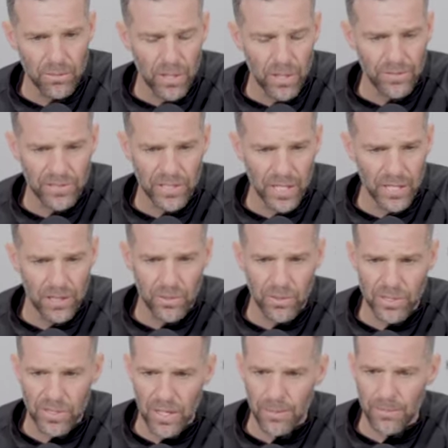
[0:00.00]
We'll have St.
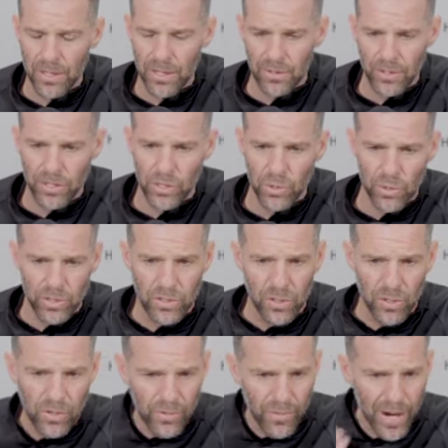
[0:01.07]
Louis coming on a short
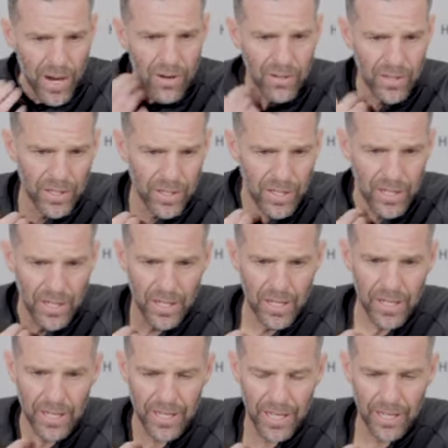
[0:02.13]
turnaround, and
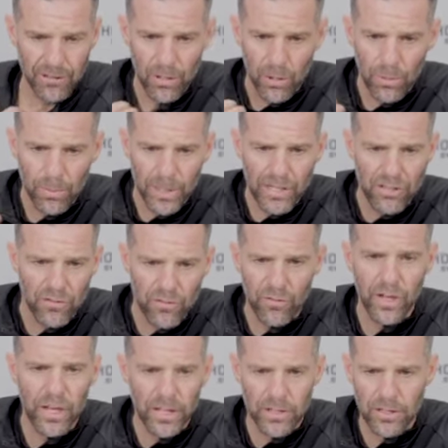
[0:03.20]
again, nobody's
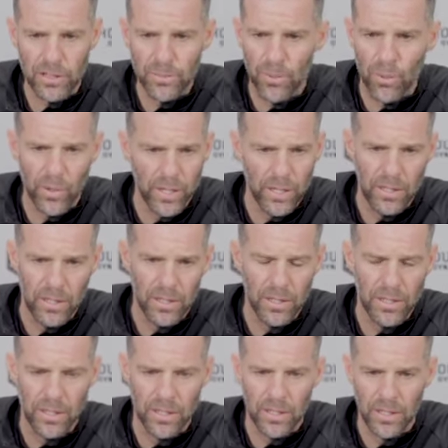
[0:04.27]
fit at this point
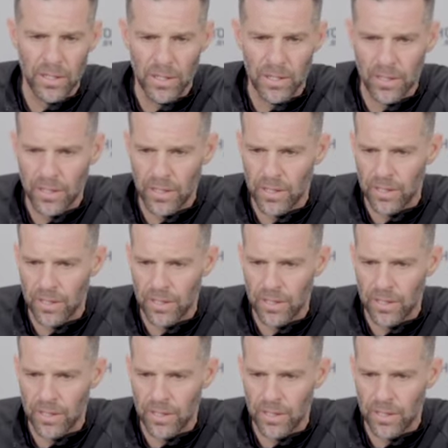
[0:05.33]
in